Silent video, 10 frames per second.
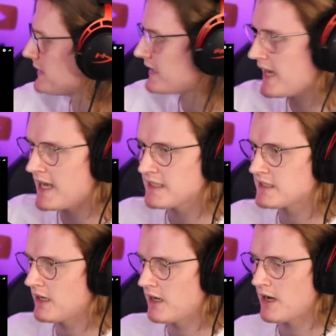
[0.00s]

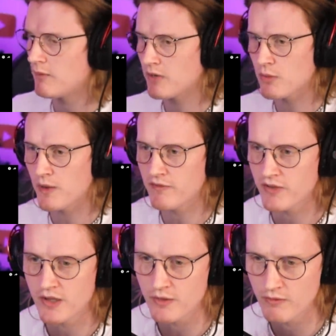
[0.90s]
stairs. I'm going to wait for
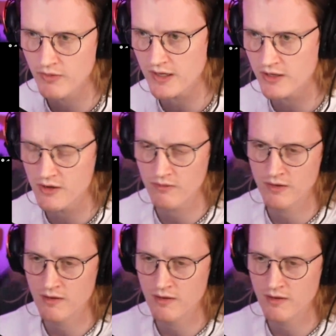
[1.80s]
you. Thank you.